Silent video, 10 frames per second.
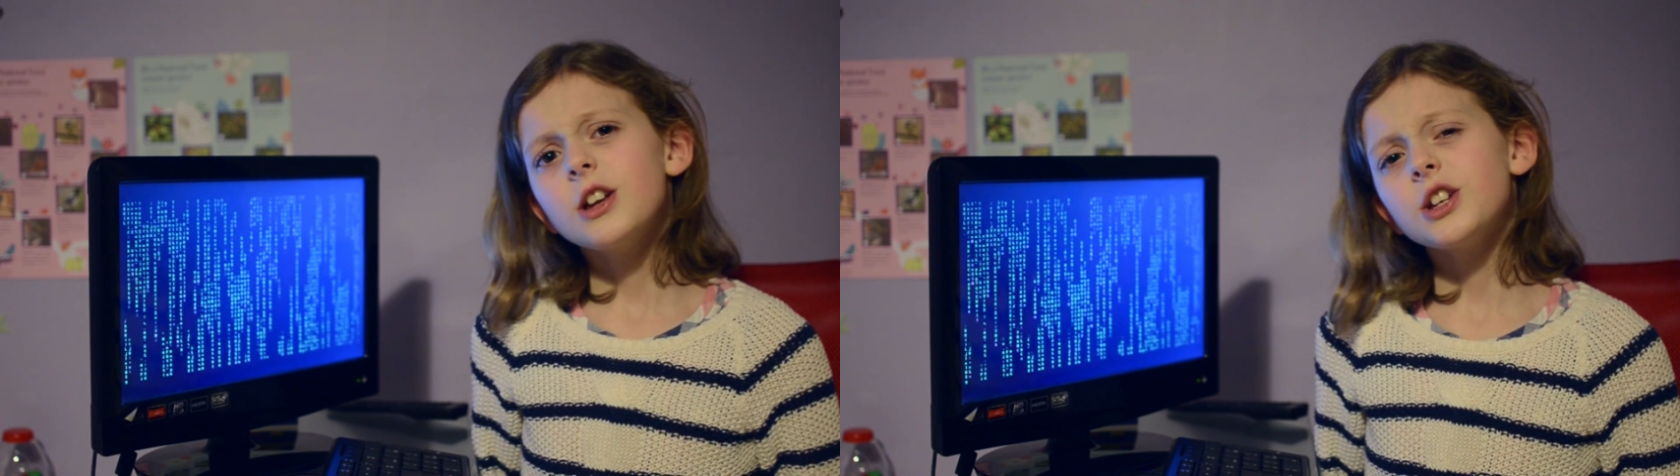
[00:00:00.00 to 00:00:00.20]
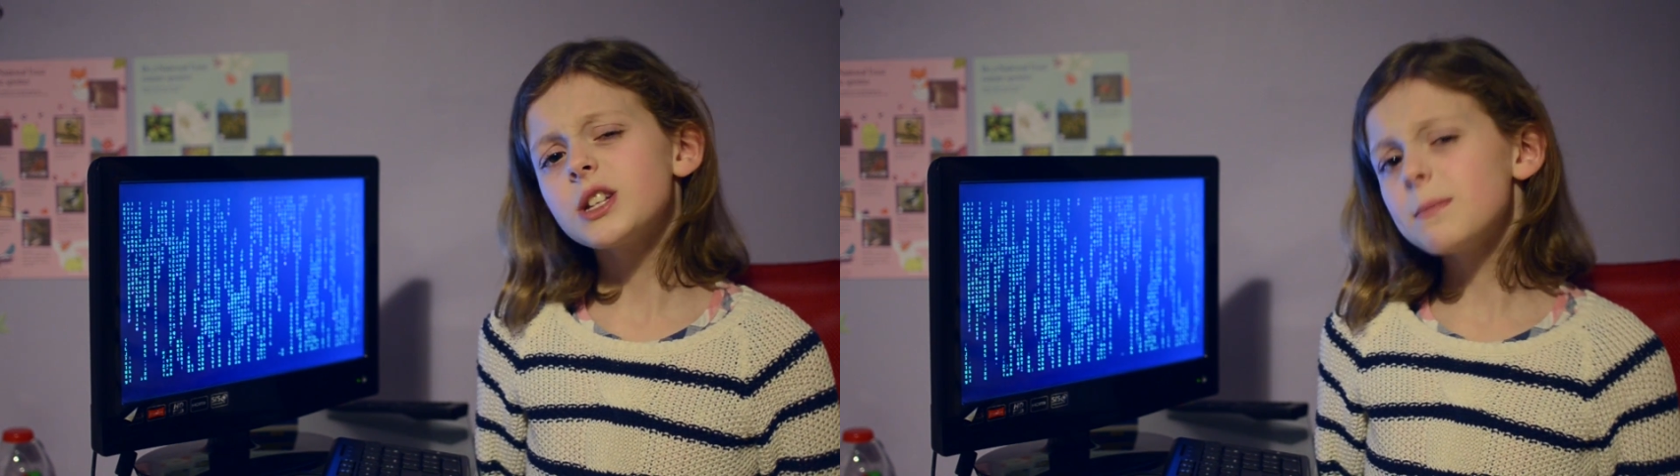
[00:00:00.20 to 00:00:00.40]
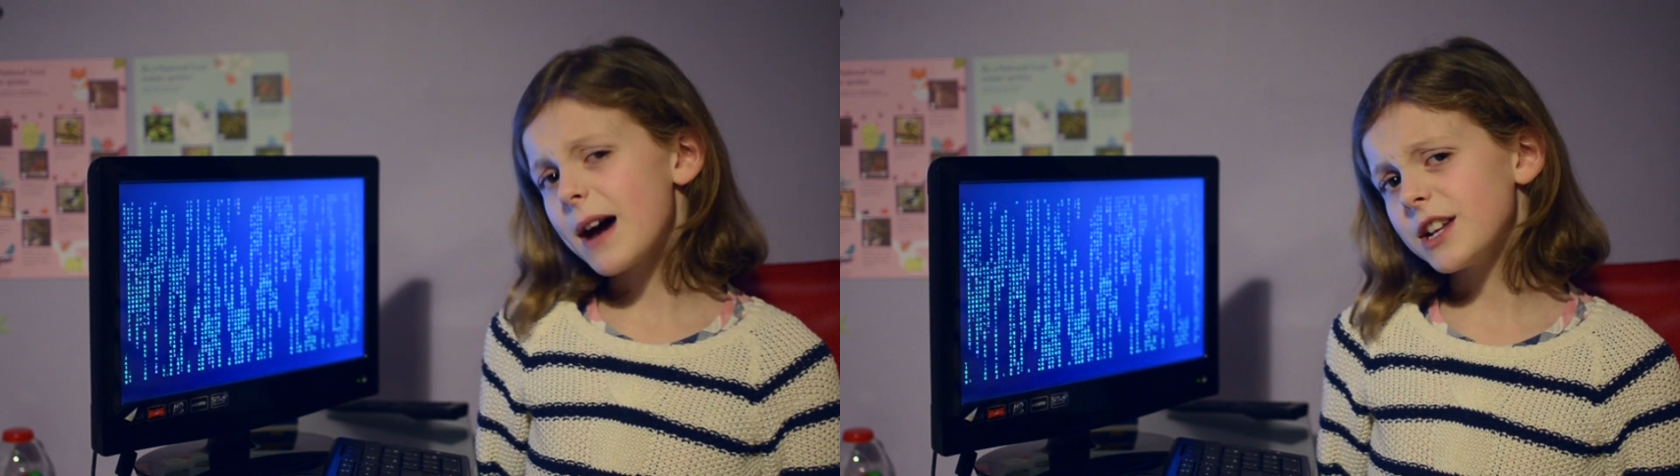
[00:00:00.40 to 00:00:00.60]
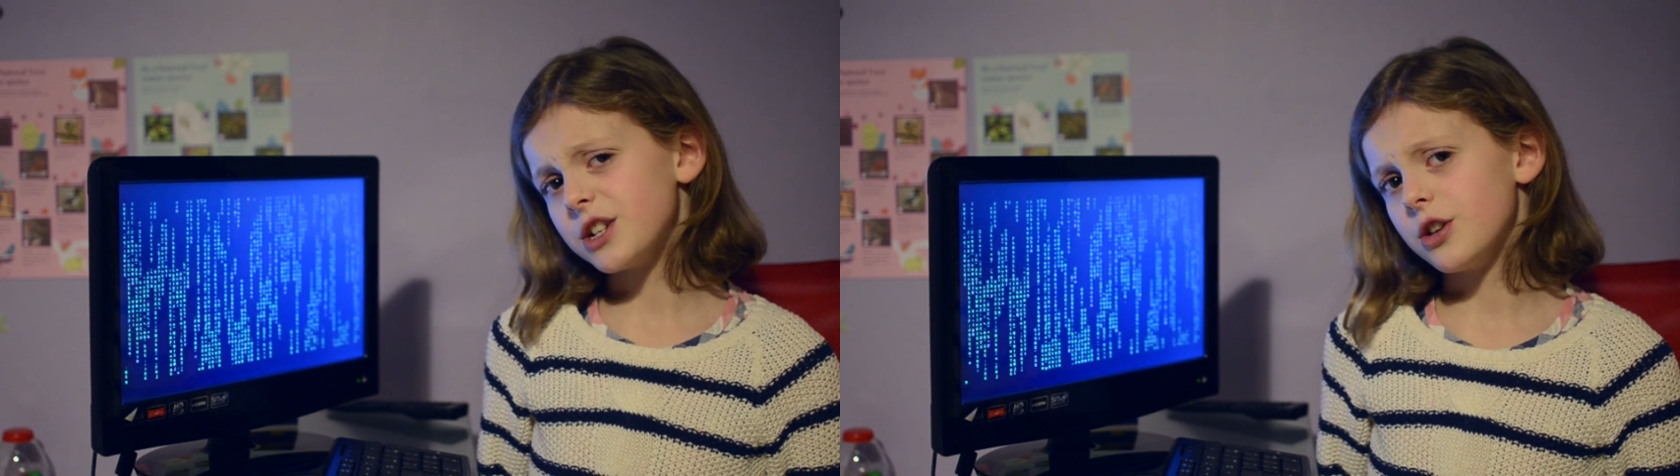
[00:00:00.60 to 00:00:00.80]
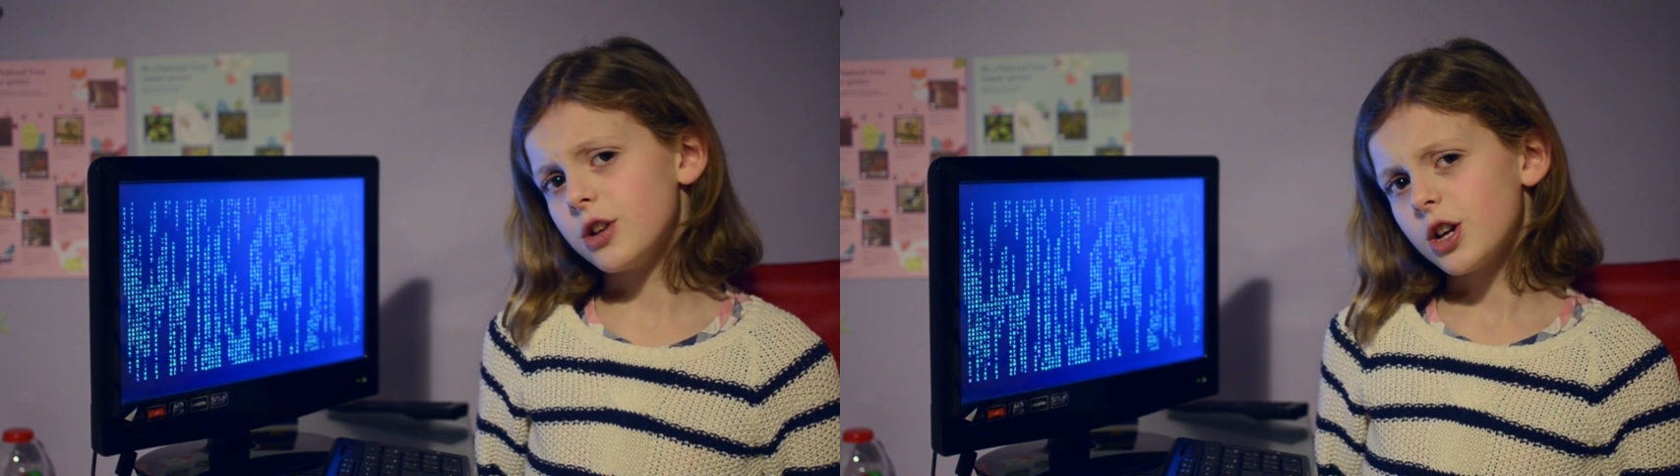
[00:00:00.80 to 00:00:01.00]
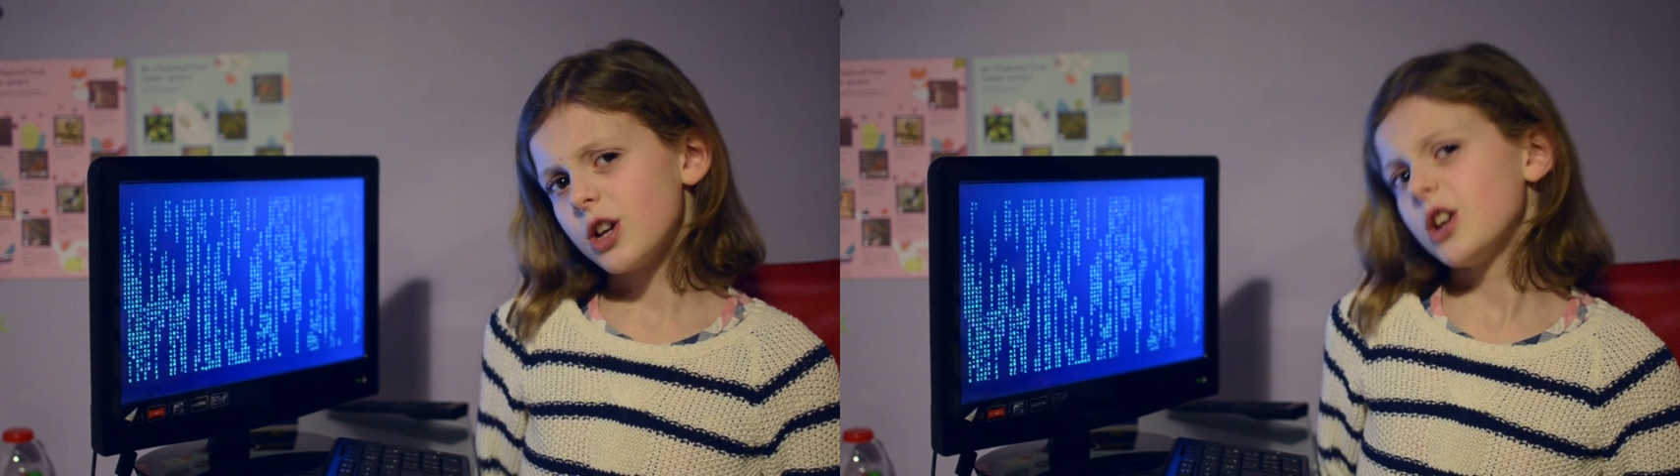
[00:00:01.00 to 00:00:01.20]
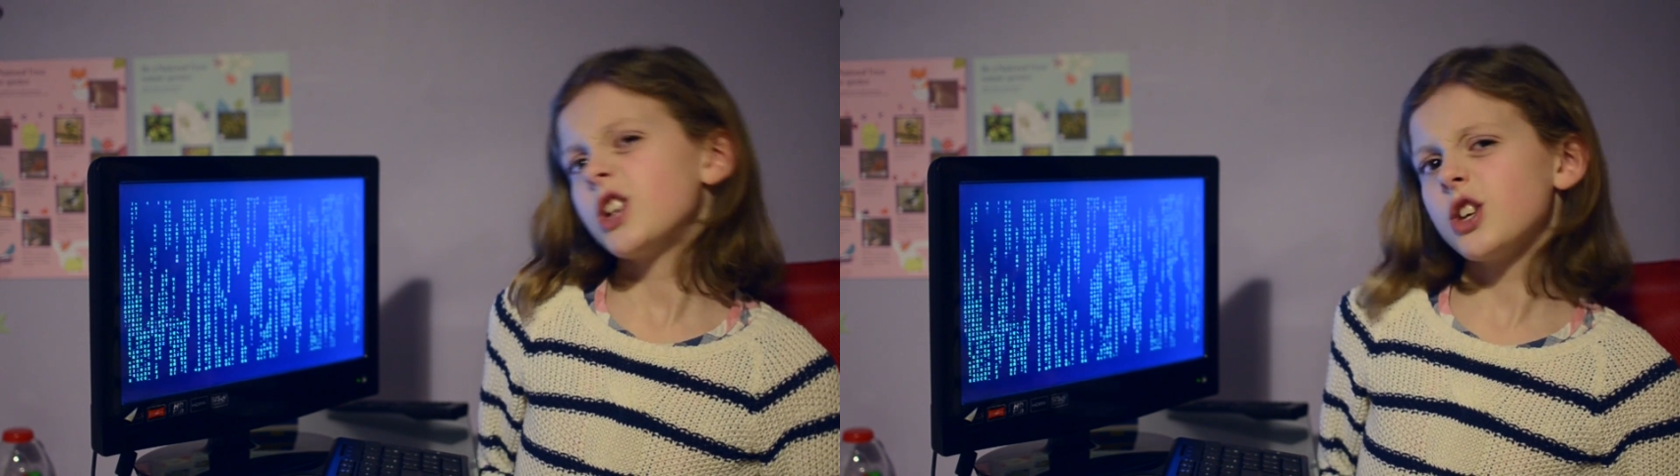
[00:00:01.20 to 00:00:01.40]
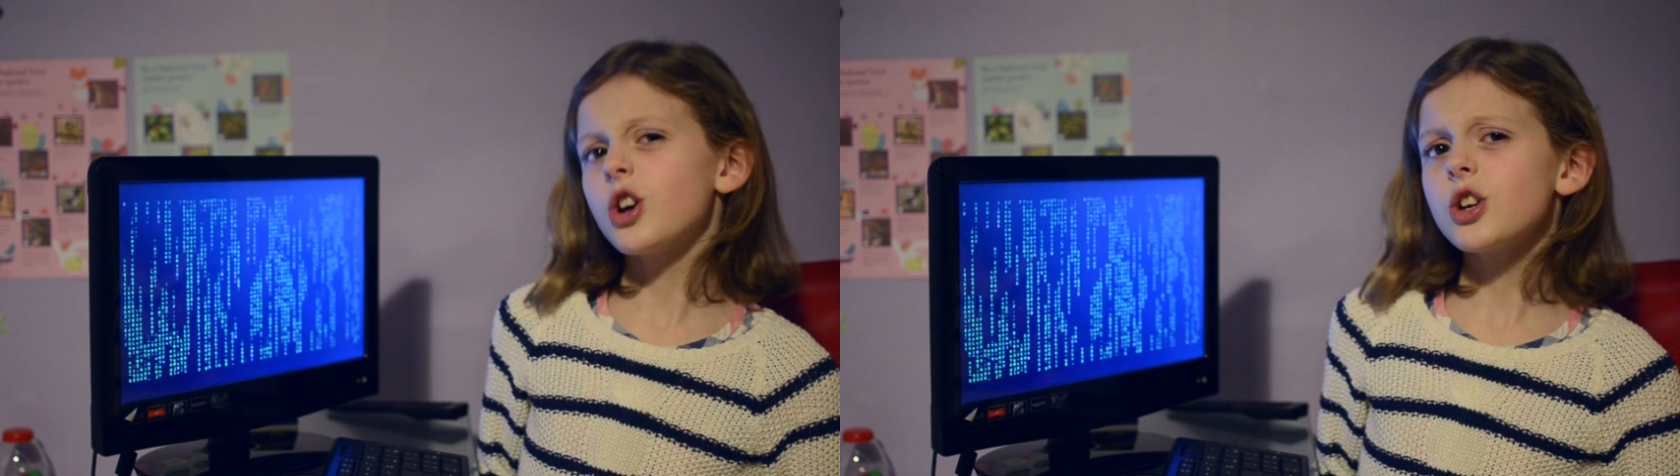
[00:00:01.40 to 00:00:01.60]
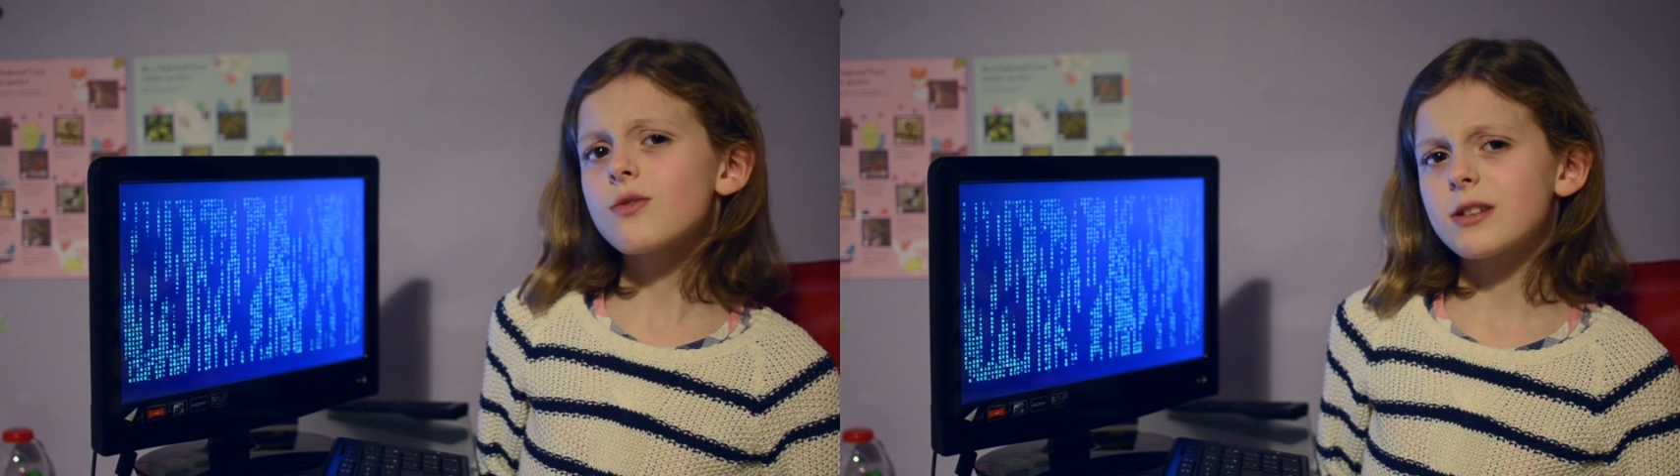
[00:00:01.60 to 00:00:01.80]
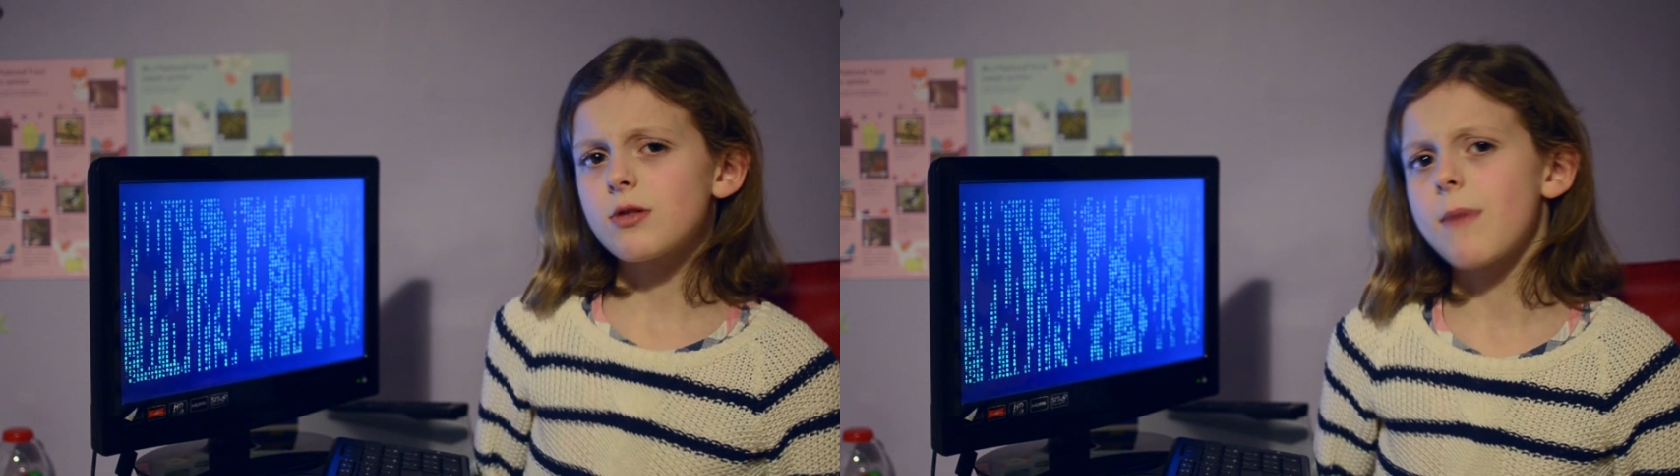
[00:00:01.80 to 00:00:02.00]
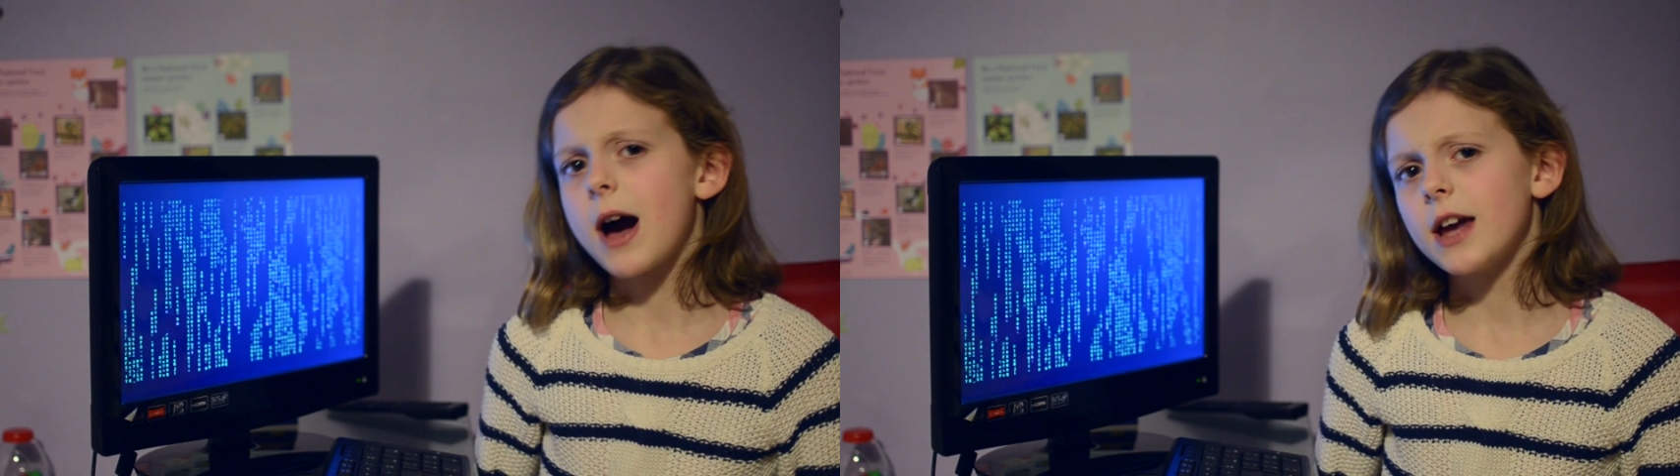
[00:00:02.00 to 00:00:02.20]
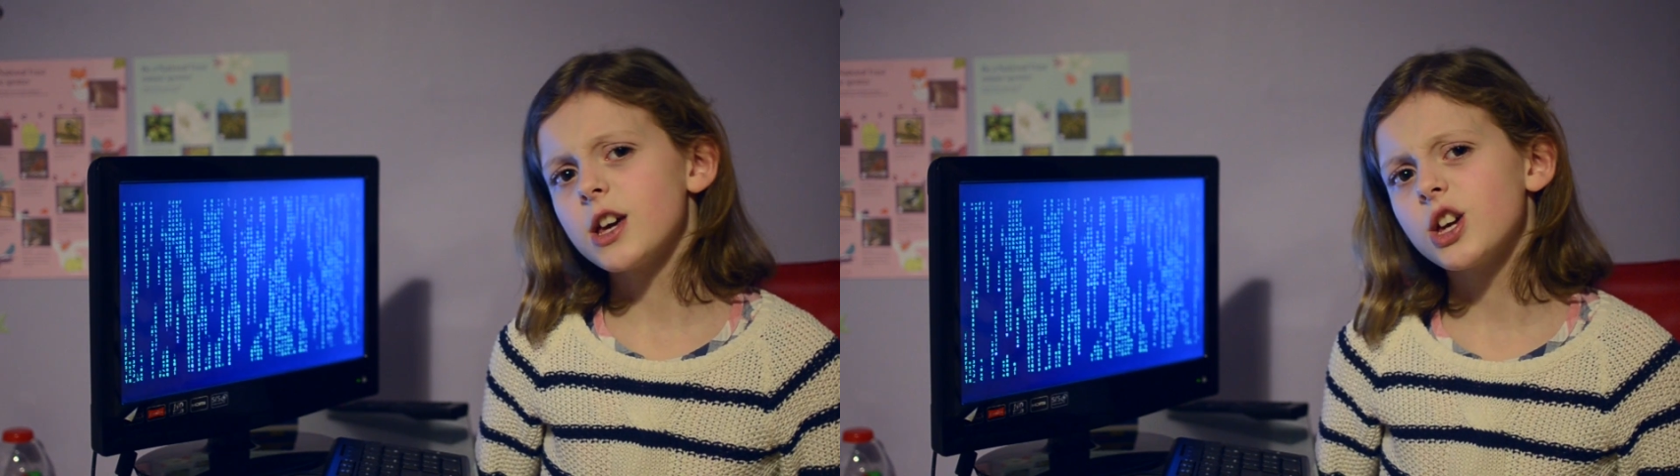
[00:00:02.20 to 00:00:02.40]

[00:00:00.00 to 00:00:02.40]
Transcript: Just imagine, you got your Raspberry Pi,